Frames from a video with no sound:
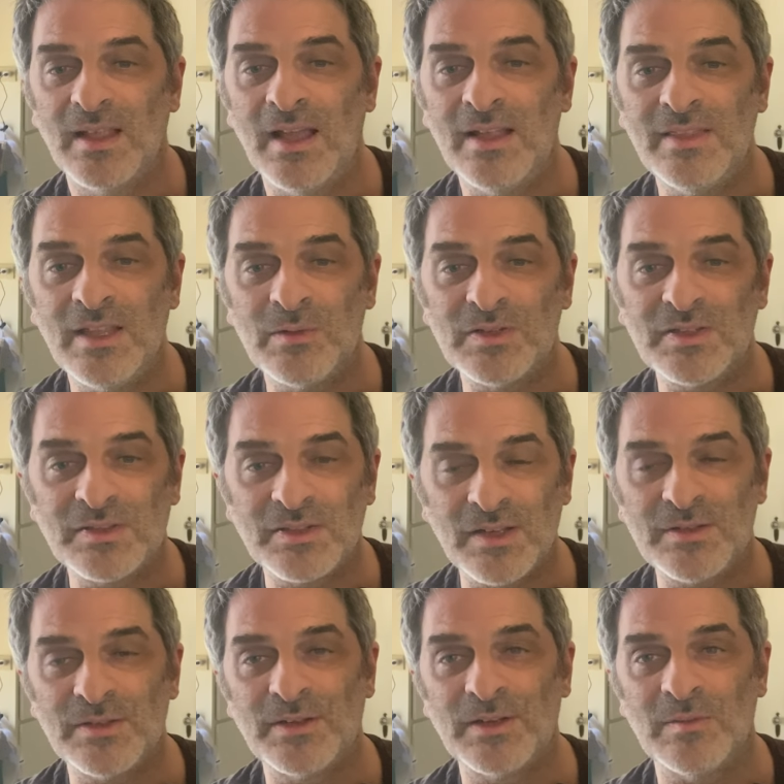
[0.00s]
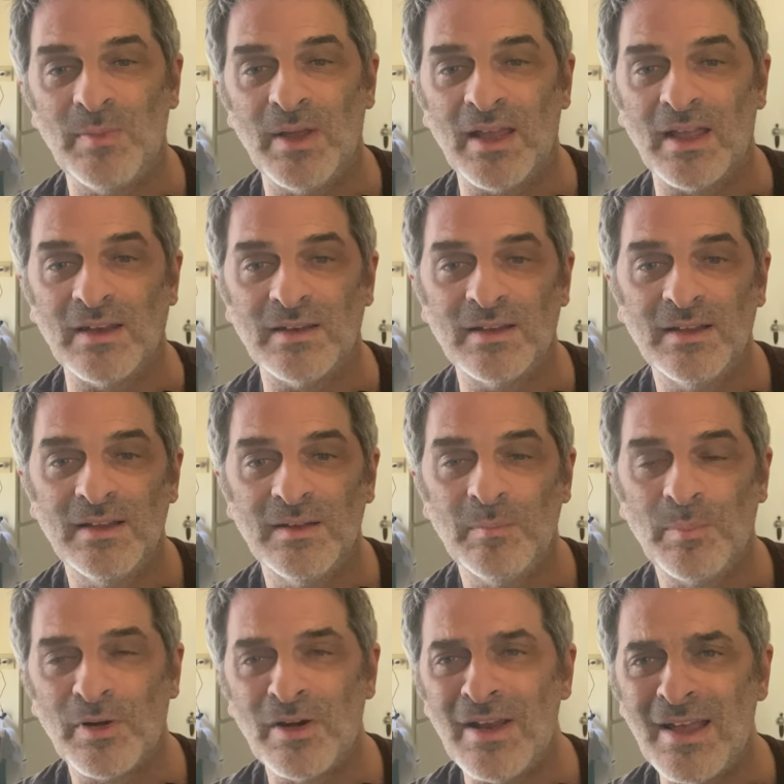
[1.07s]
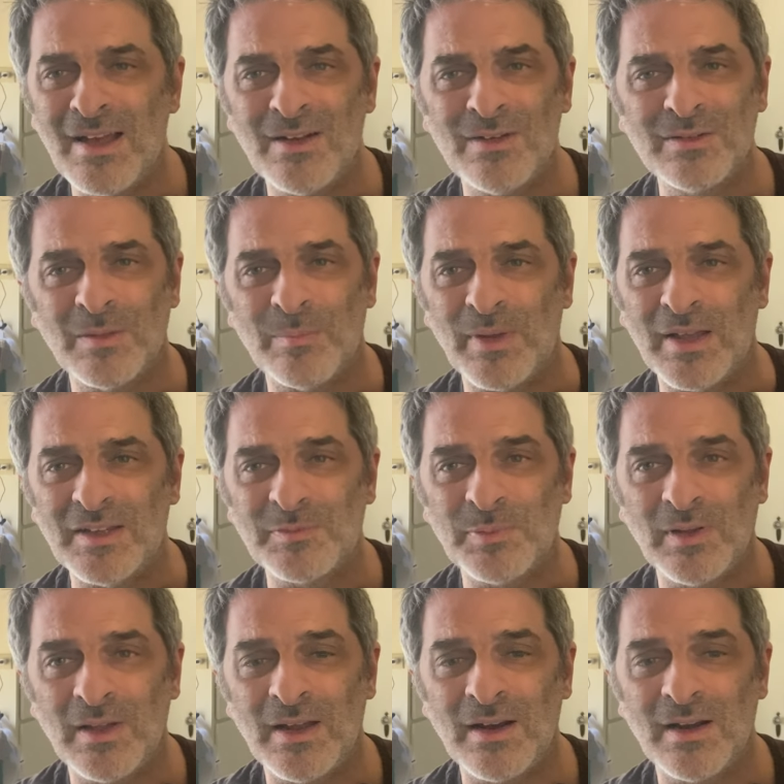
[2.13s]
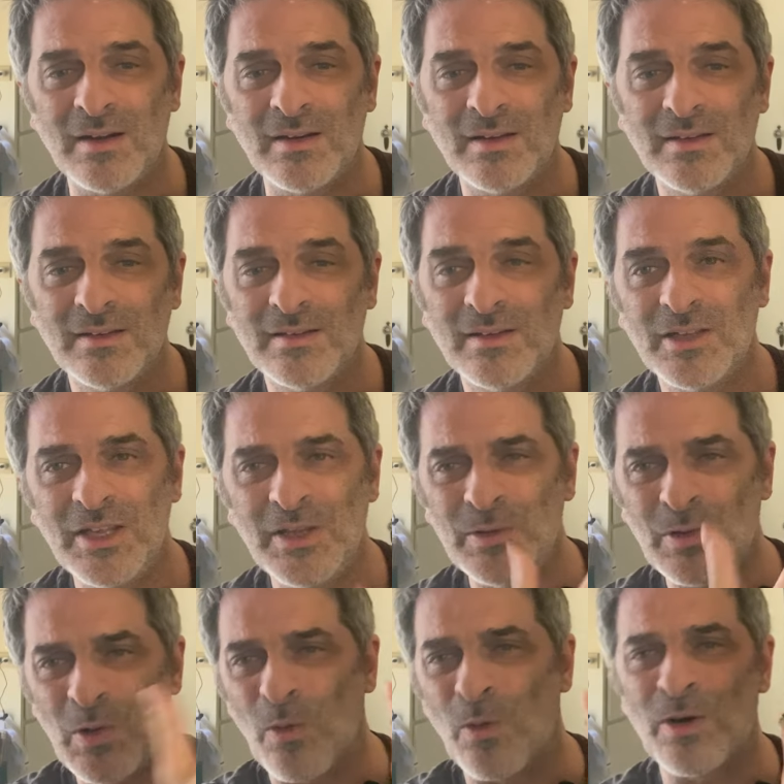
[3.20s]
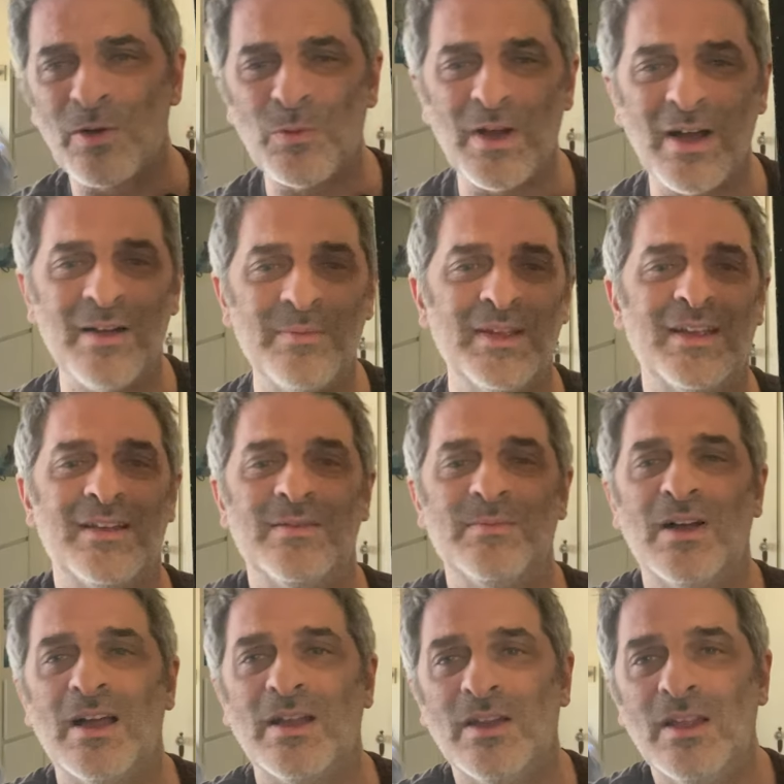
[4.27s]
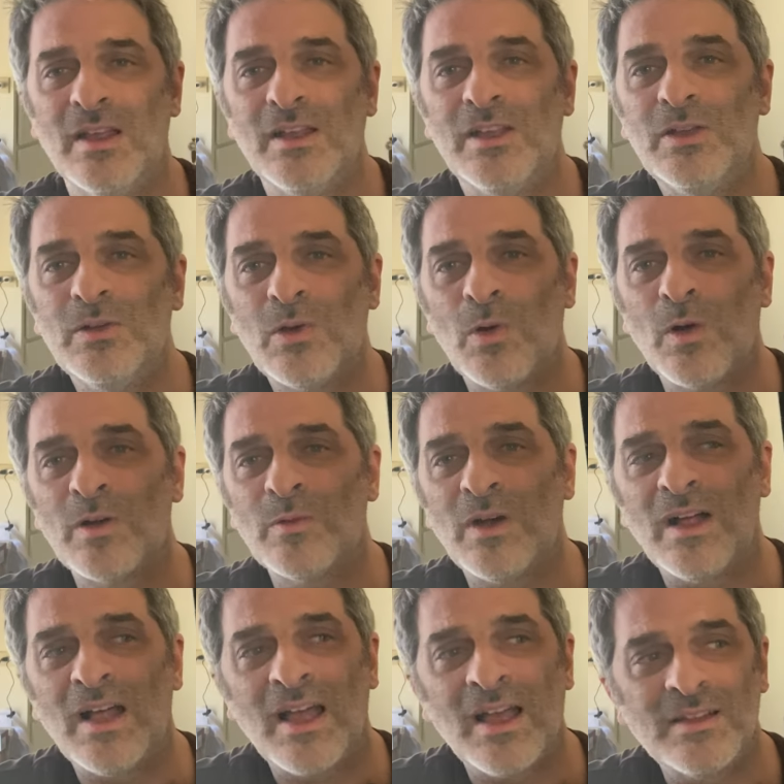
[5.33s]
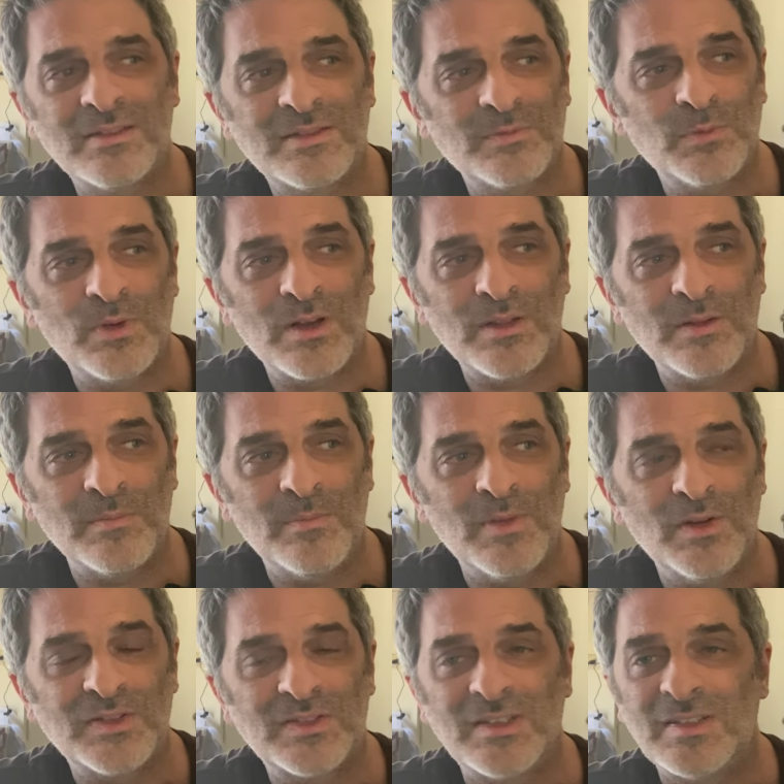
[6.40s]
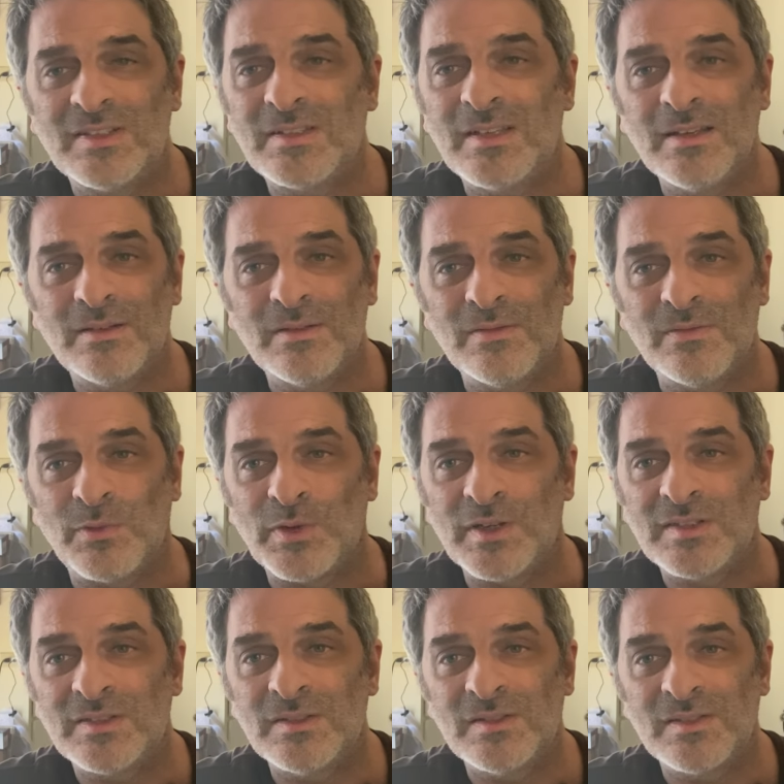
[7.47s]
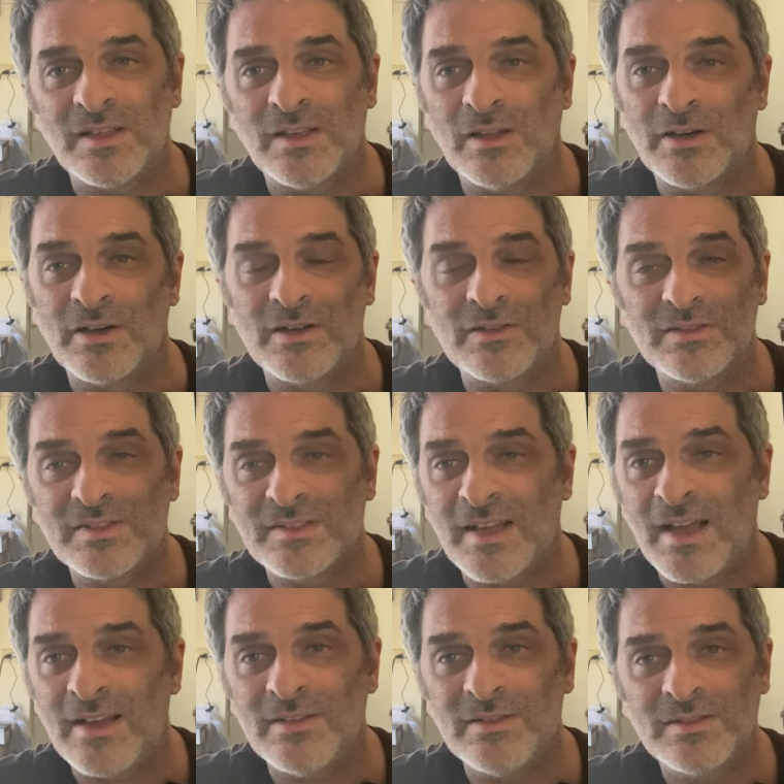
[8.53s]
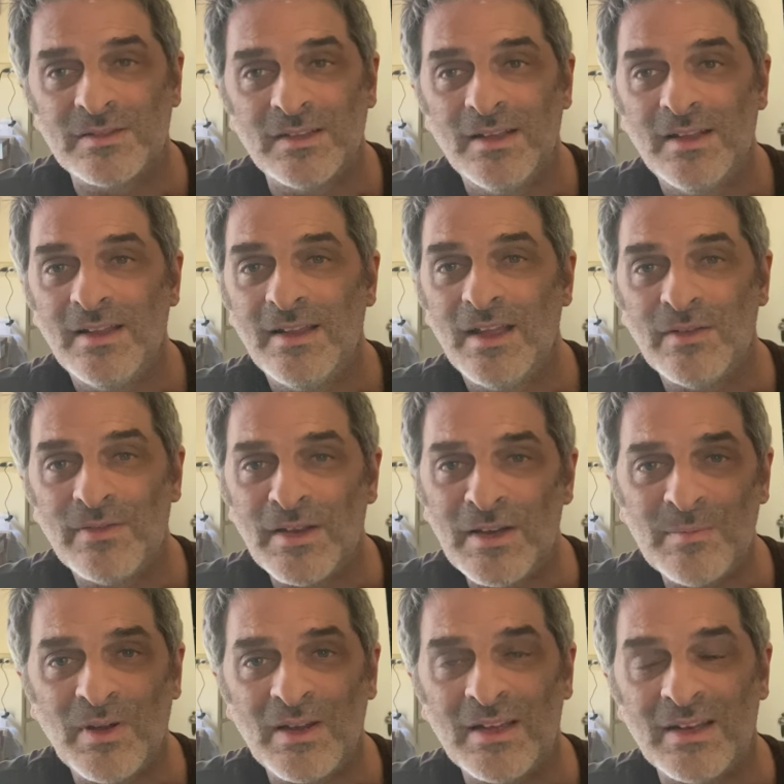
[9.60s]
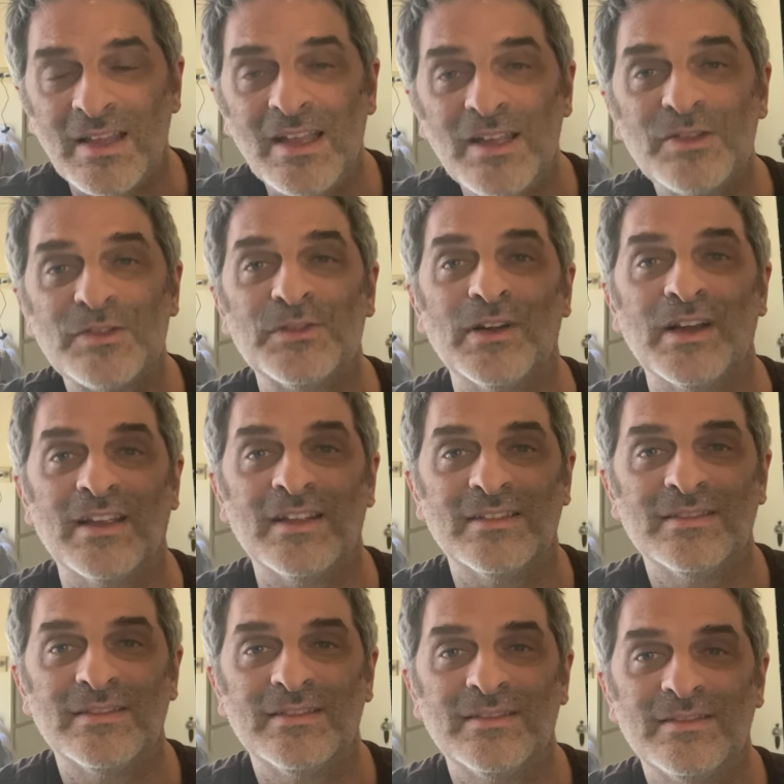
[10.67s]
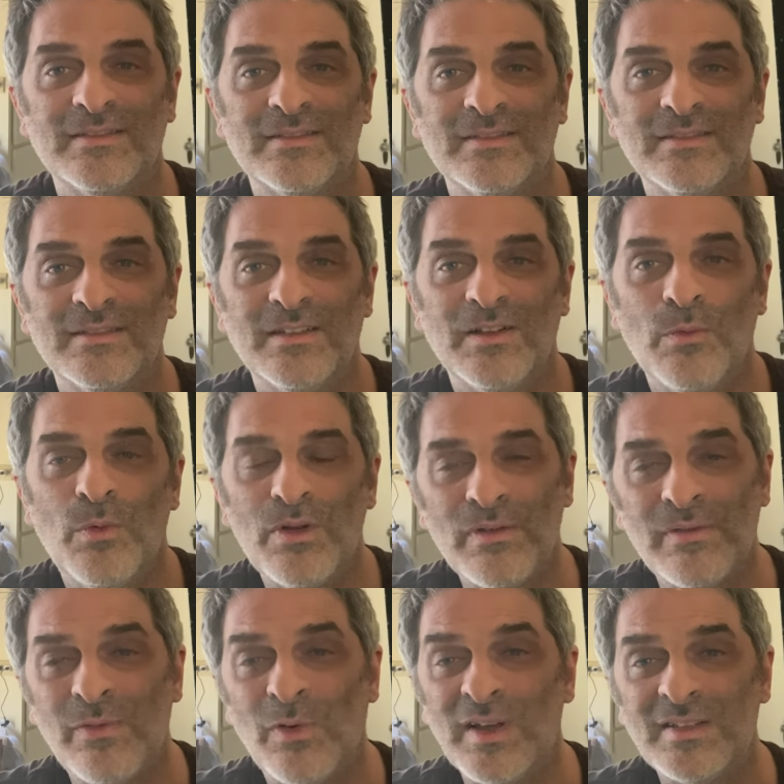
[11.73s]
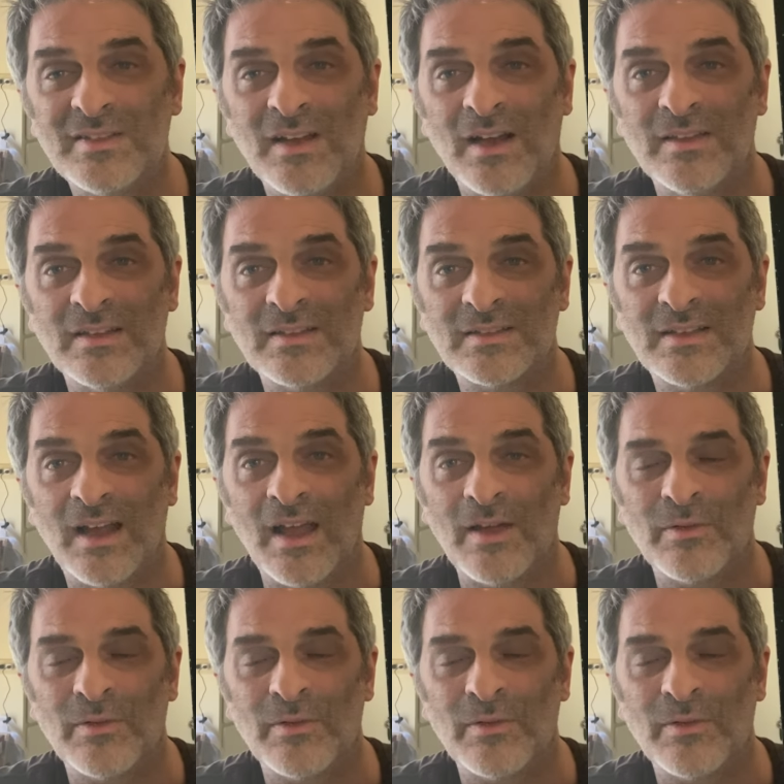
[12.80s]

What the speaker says: And they were such a good band. Burnell, the bass player, Hugh Cornwell. I mean, come on. Hugh Cornwell has one of the most distinctive voices and lyrical styles of anybody in history. What a voice on this guy.